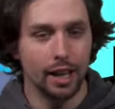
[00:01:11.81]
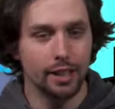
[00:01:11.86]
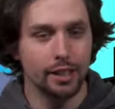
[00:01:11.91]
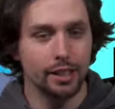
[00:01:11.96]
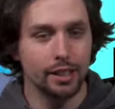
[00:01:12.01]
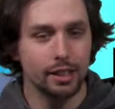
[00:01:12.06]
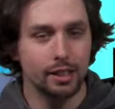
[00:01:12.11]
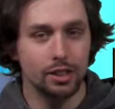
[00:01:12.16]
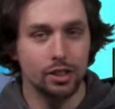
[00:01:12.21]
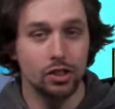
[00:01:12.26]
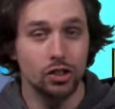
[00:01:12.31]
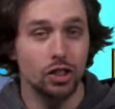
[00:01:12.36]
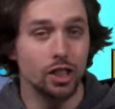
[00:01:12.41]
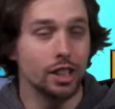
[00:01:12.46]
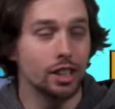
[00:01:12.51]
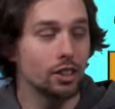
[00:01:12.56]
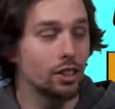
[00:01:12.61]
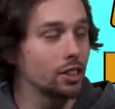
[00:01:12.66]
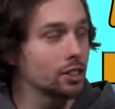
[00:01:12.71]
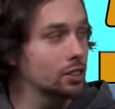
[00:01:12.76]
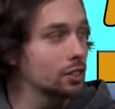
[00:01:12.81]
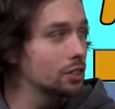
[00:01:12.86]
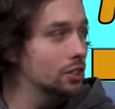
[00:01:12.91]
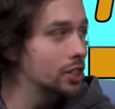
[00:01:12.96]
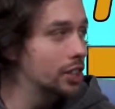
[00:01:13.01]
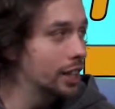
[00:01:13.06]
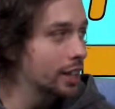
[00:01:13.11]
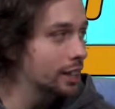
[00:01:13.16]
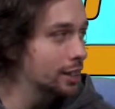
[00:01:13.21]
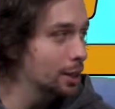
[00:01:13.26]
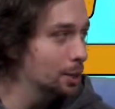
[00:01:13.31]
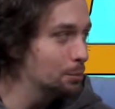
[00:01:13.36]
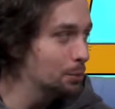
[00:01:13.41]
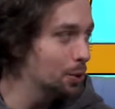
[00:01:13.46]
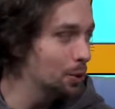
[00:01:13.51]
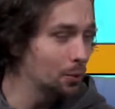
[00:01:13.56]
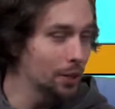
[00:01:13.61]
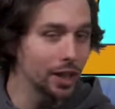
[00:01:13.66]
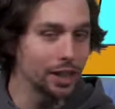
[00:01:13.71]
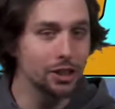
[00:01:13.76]
And it also shakes up
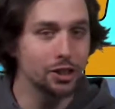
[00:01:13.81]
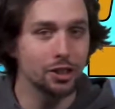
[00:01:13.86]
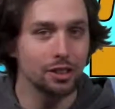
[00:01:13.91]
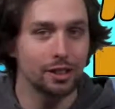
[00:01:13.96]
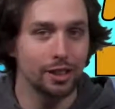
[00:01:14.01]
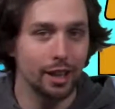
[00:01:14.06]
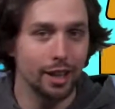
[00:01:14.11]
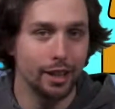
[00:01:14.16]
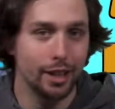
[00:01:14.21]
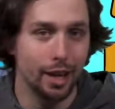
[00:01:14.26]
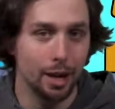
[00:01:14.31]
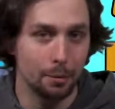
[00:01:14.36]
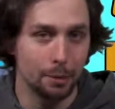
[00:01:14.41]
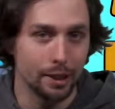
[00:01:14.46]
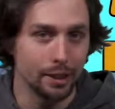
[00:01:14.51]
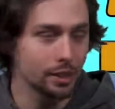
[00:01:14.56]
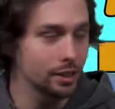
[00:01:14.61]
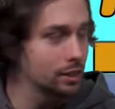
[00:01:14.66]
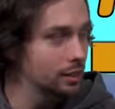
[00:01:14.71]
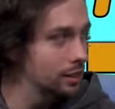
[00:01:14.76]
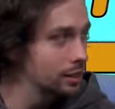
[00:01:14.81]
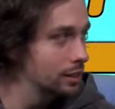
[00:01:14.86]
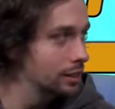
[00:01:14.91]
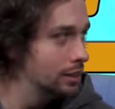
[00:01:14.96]
the racial dynamics.